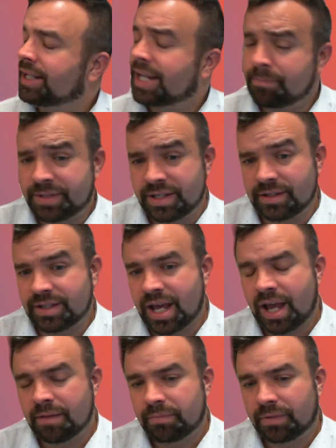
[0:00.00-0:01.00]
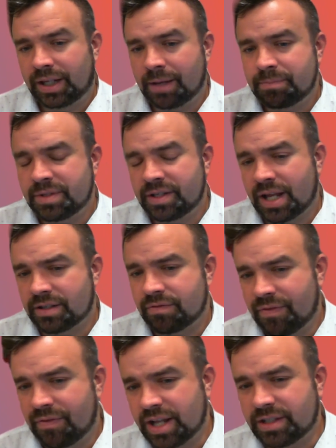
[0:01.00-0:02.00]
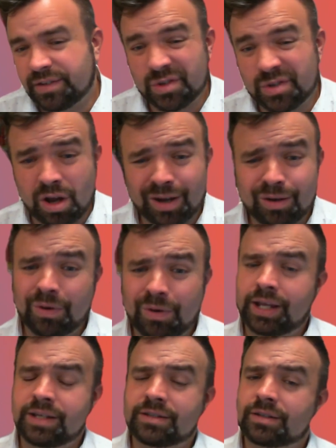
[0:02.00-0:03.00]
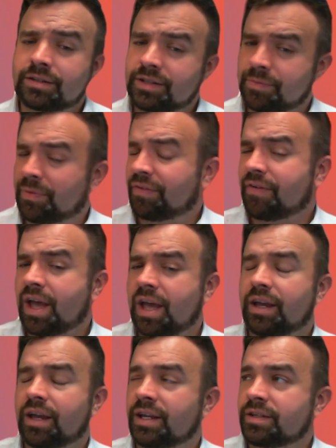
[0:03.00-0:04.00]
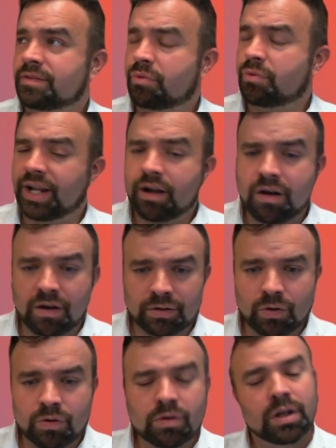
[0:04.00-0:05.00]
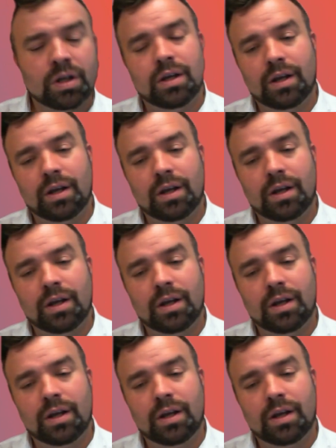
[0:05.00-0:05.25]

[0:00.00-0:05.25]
Gibbs is there. Gibbs has a reflective cycle. His, to be fair, is pretty hardcore.